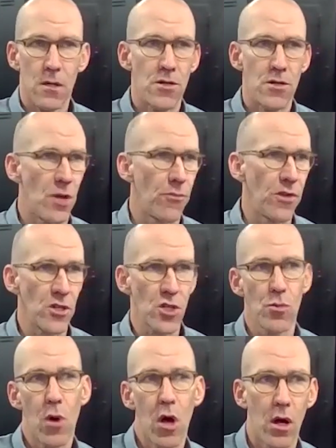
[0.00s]
something
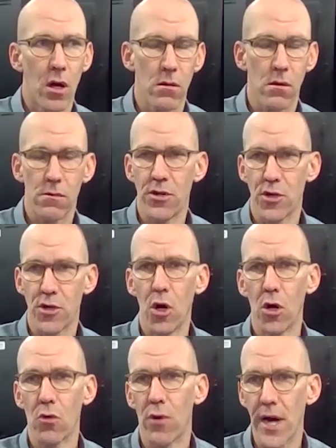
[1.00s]
small, there's a
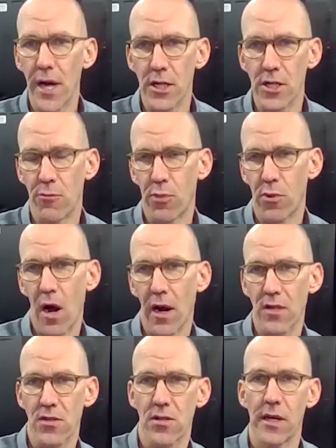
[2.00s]
whole range of
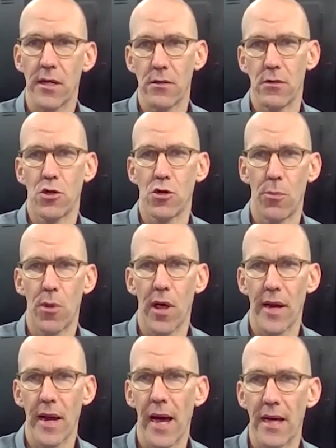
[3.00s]
products that
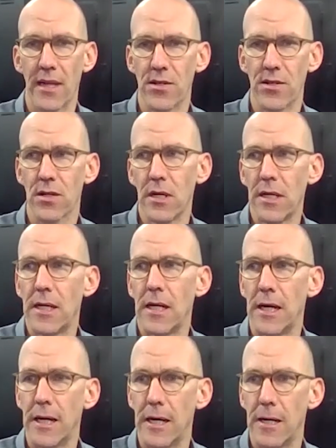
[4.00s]
TrippLite has,
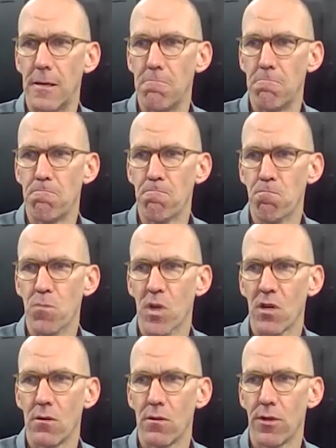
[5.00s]

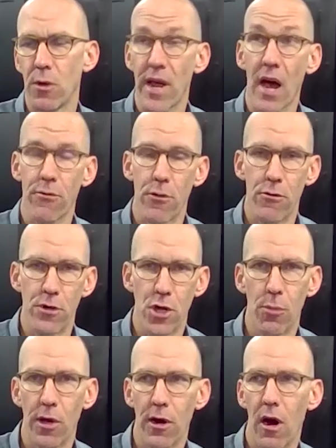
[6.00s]
that we have through the
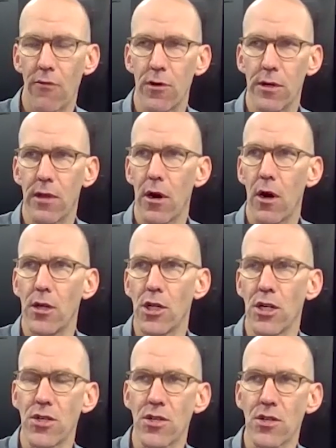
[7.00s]
TrippLite offering that are
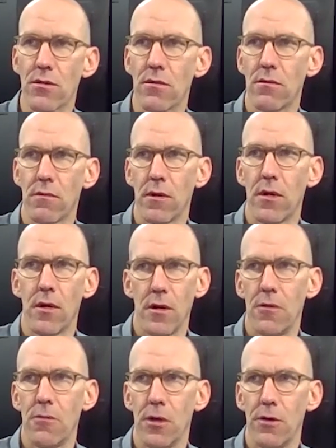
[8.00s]
just
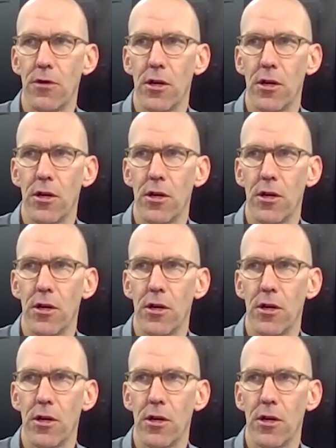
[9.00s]
we